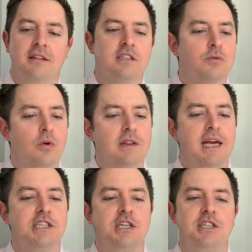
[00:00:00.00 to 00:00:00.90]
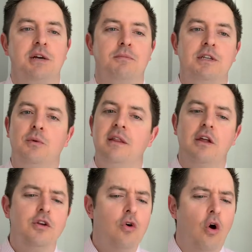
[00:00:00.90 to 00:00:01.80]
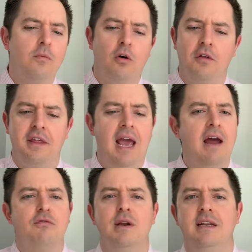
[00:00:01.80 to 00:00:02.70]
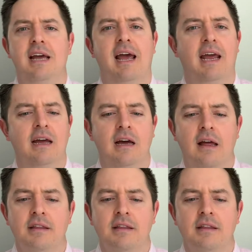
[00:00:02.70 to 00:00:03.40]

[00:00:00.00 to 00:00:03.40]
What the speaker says: this relationship between the normal, the everyday,